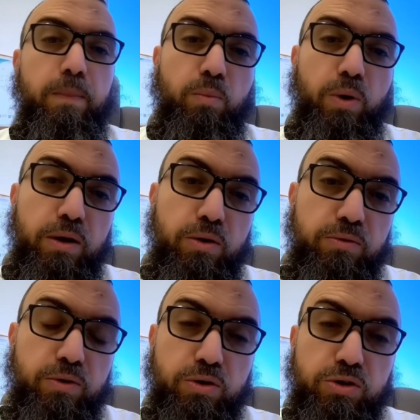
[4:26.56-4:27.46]
What other
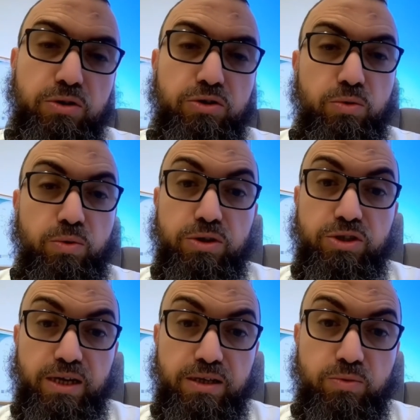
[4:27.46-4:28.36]
functions do we
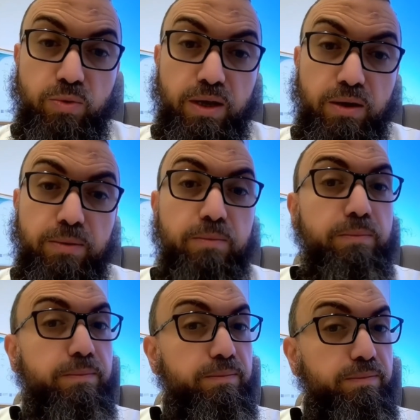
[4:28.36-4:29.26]
check as well?
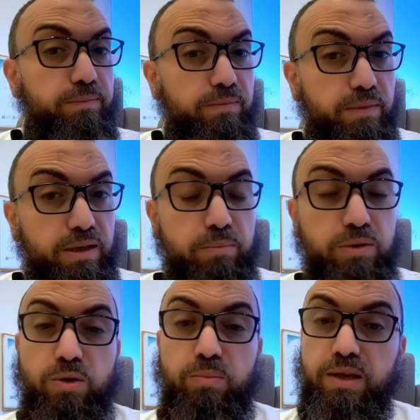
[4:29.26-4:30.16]

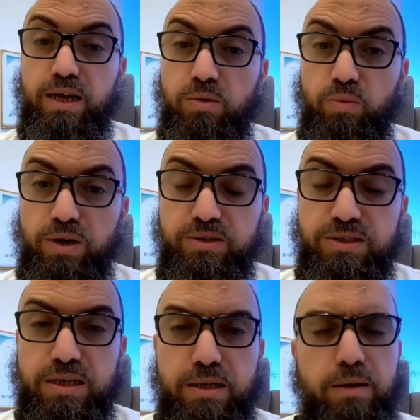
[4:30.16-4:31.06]
Hemoglobin
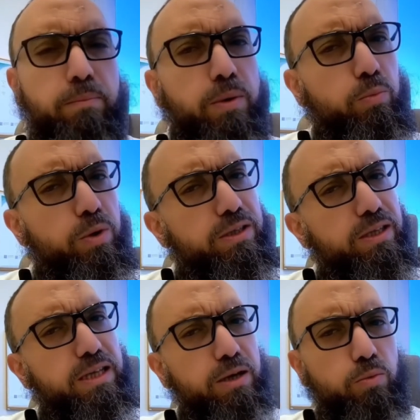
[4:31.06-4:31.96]
A1C. But what
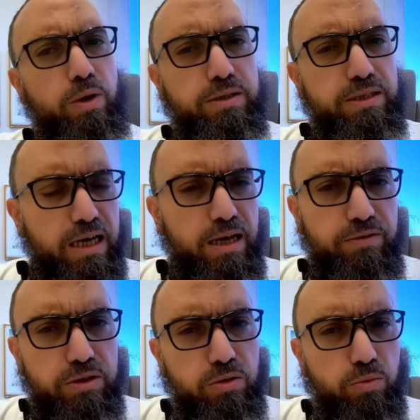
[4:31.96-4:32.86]
does A1C have
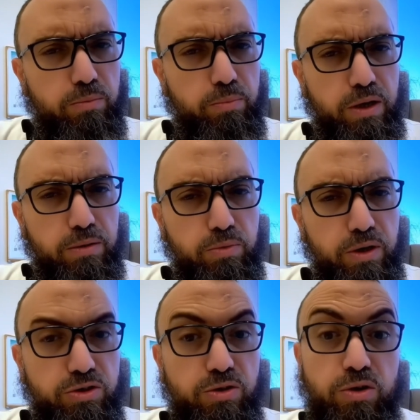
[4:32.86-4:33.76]
to do with blood
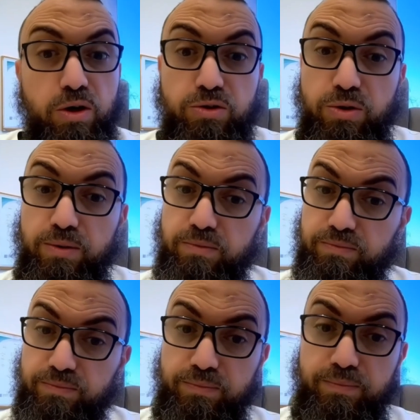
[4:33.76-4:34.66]
pressure, doctor?
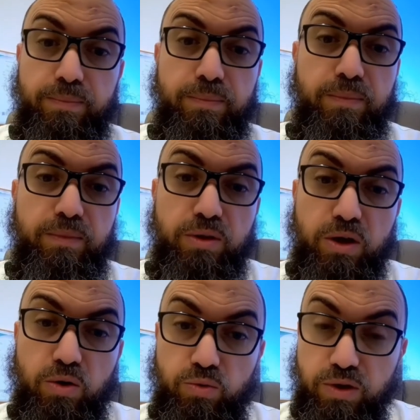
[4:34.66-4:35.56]

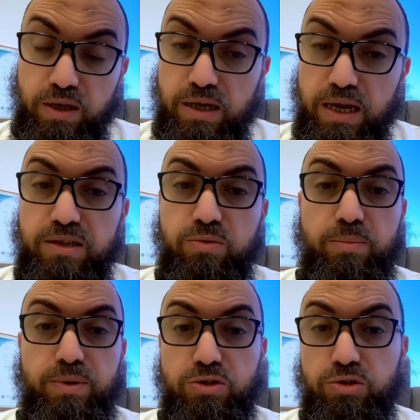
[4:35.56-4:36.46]
No, as we
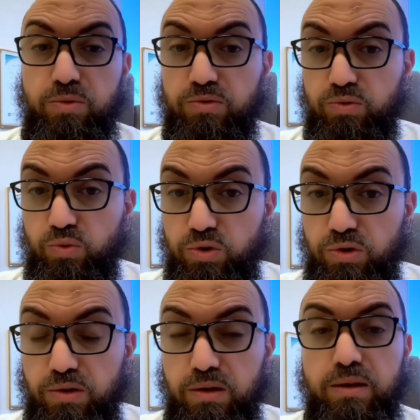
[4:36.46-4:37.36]
mentioned
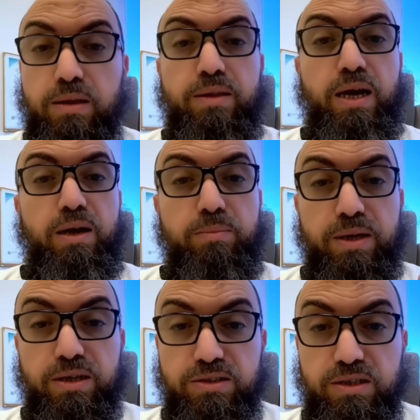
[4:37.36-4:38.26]
before,
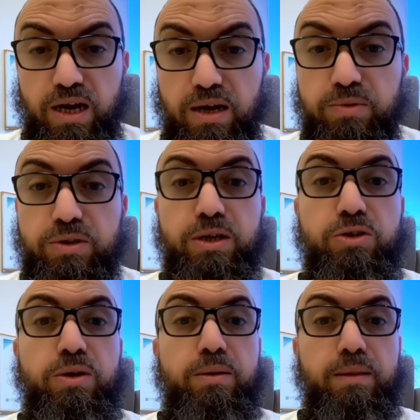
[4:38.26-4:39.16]
diabetes and
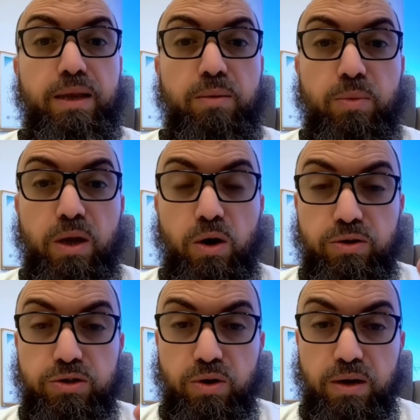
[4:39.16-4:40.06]
hypertension. And we
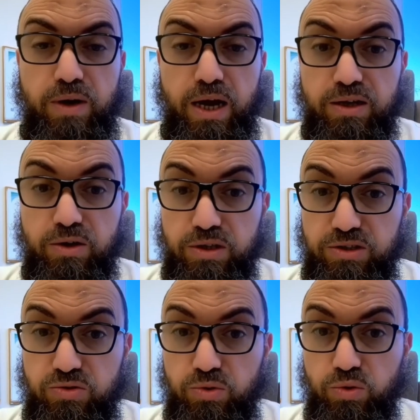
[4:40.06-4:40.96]
also have high
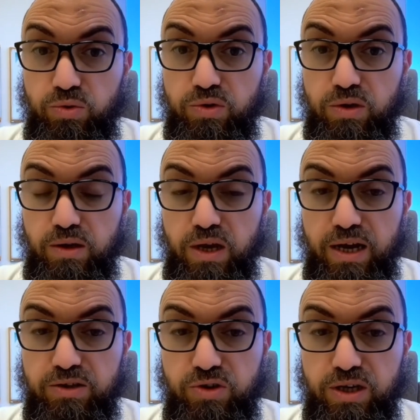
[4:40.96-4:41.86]
cholesterol,
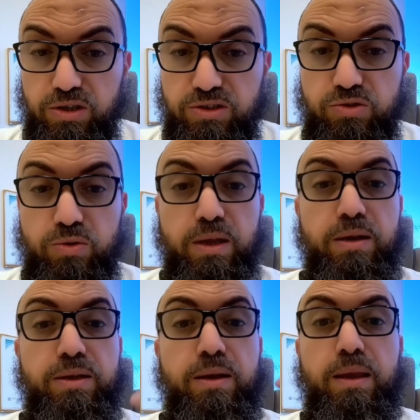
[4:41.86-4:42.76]
high
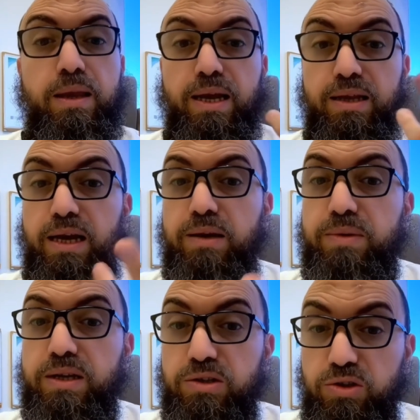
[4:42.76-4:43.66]
triglycerides, and
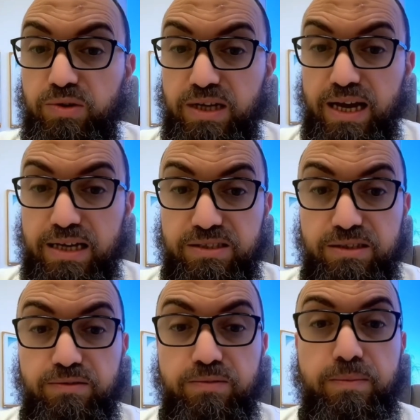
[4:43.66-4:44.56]
elevated uric
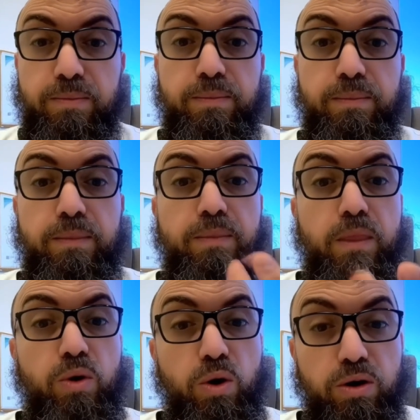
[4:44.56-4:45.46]
acid.
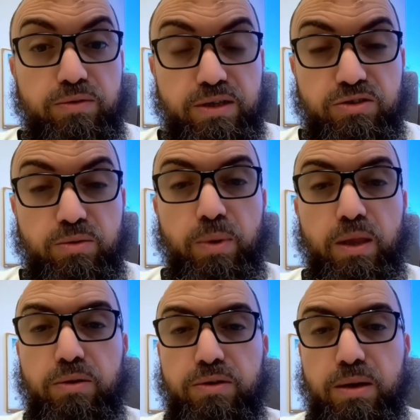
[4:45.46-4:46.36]
All of these are
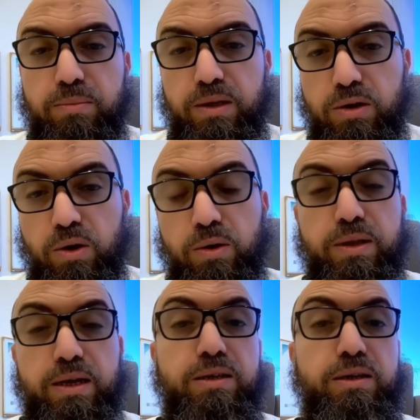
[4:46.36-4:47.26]
part of something called
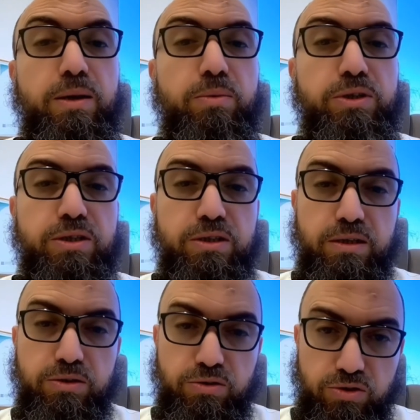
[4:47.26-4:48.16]
insulin
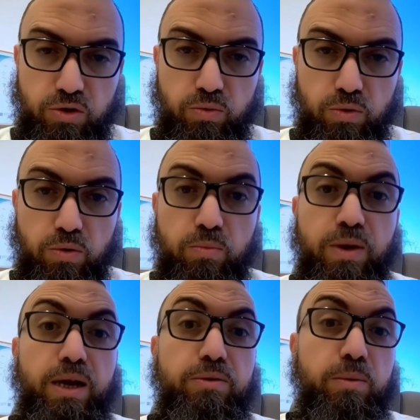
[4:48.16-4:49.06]
resistance, so
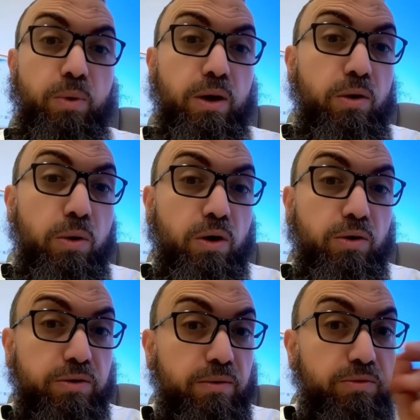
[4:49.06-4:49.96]
we have to monitor all of them.